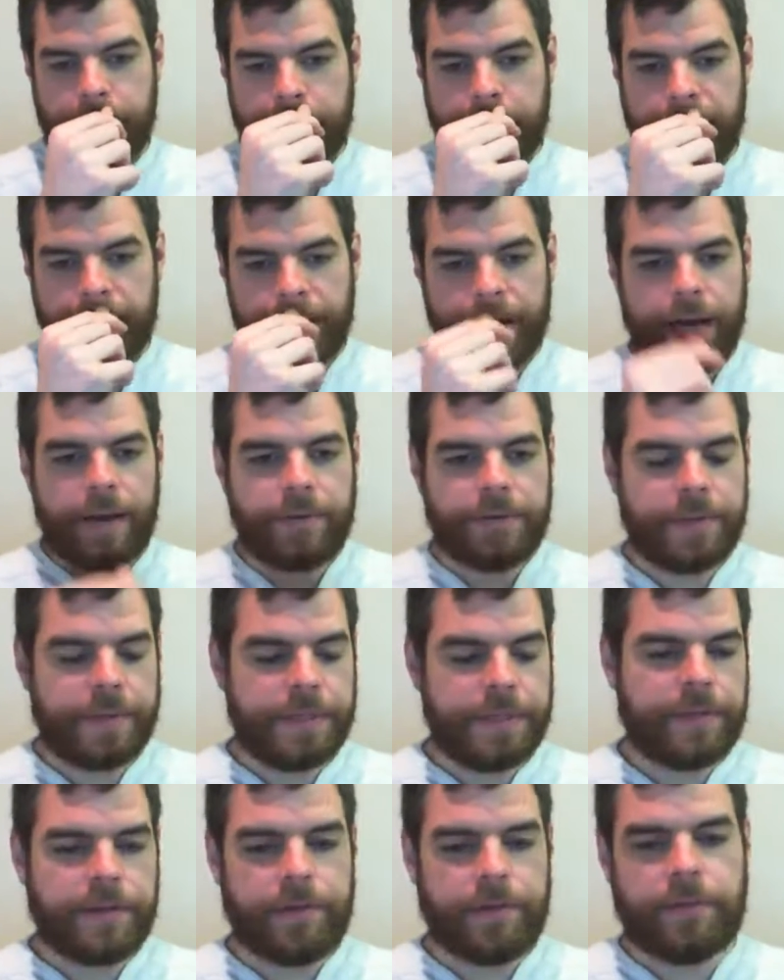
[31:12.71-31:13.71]
I was
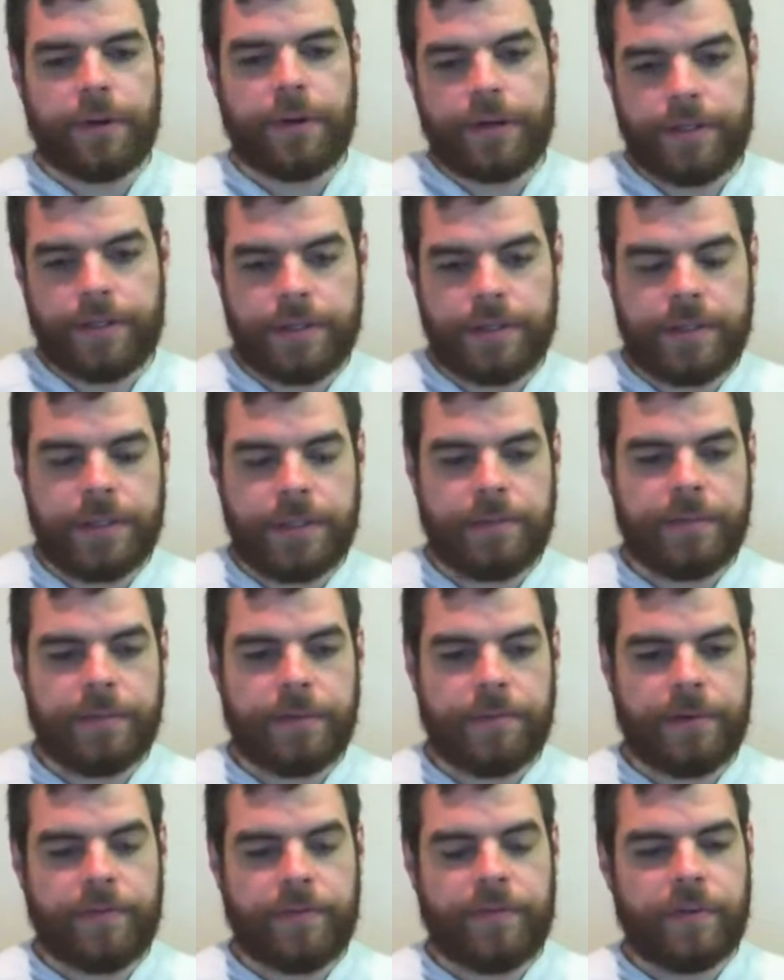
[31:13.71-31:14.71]
basically running the teams
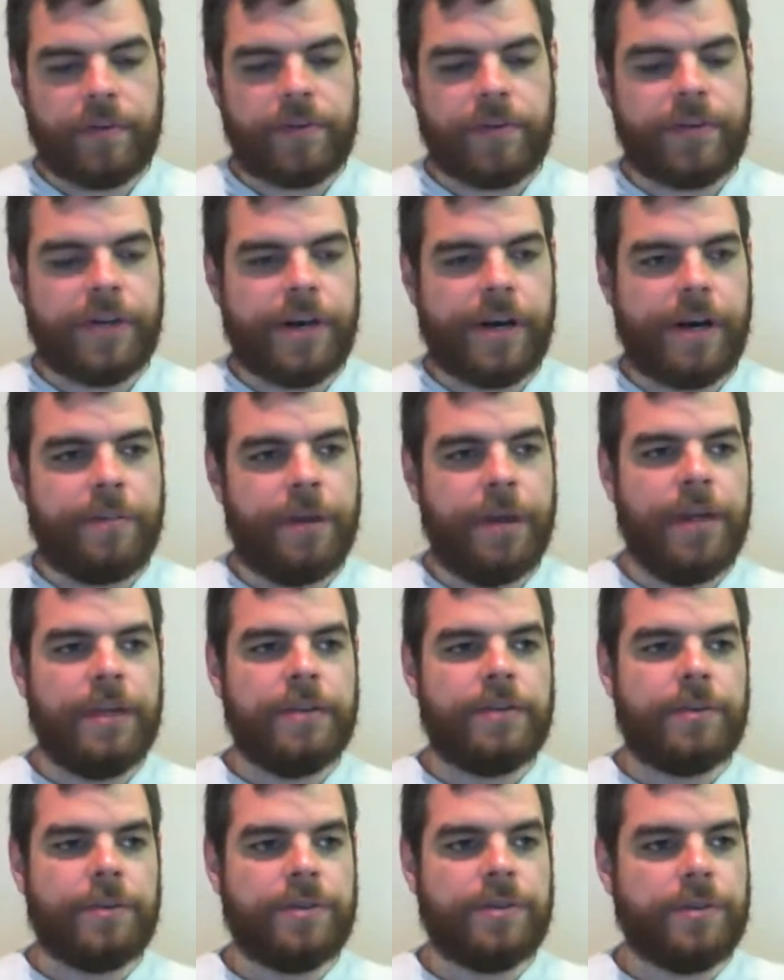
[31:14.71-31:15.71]
at my first job.
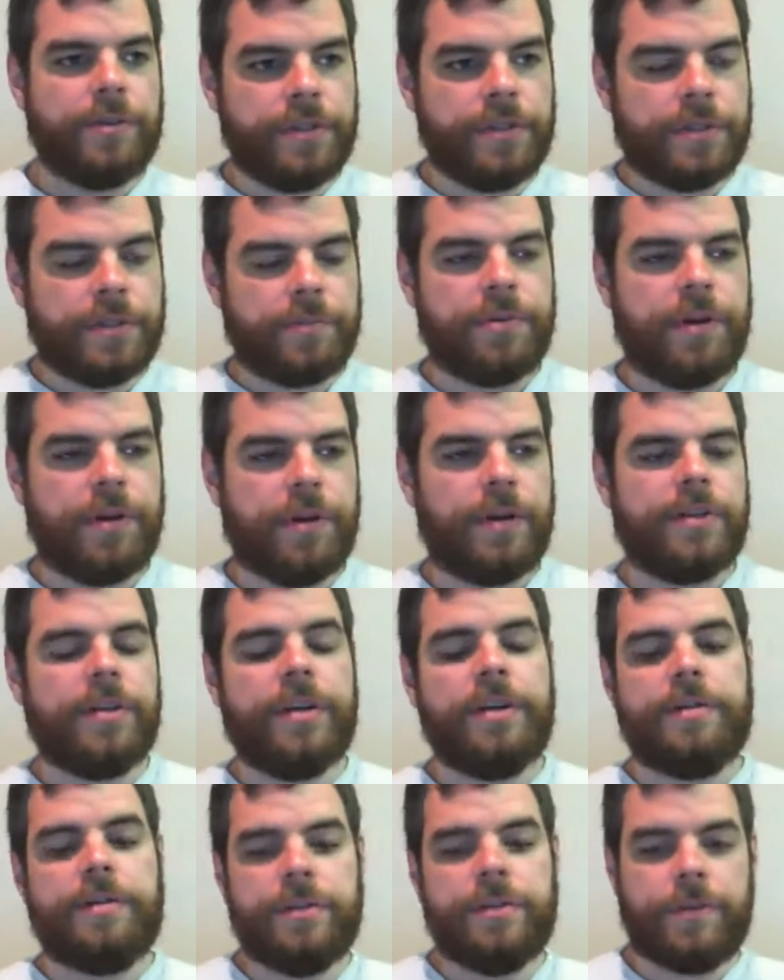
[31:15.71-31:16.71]
So I was doing some production.
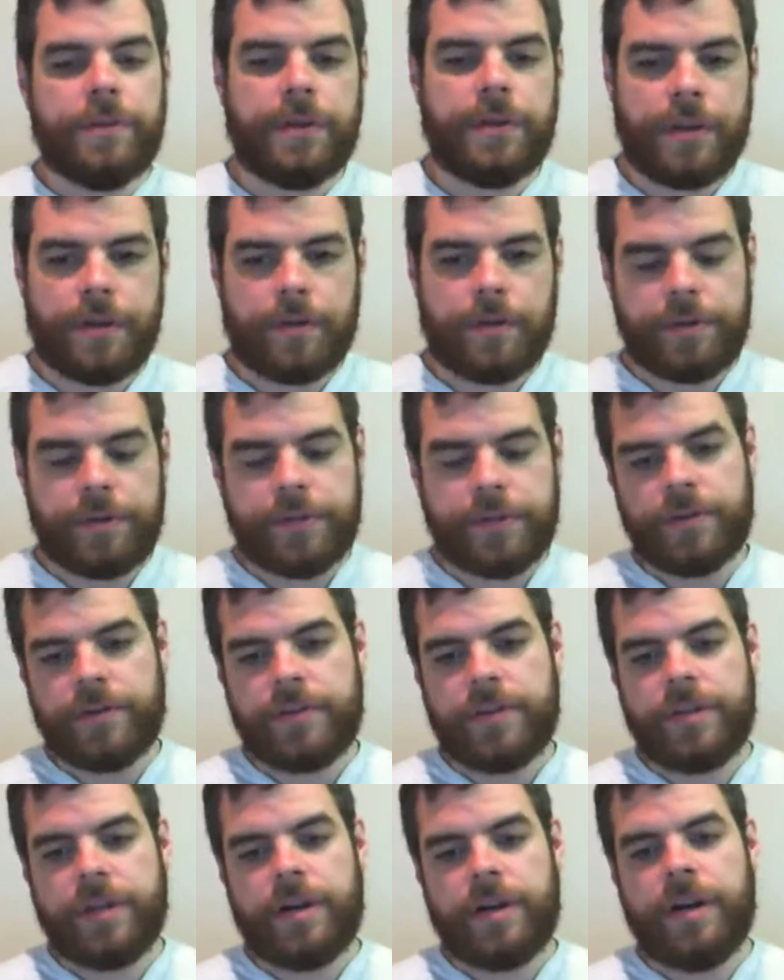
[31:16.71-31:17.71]
I was doing a lot of research
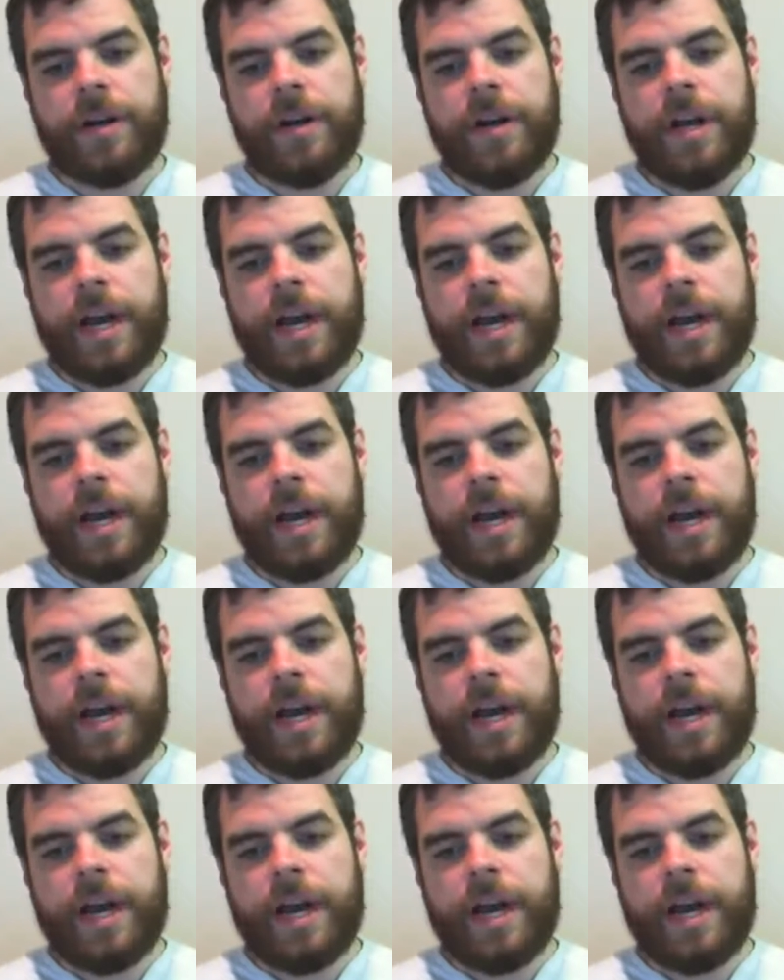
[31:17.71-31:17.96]
there.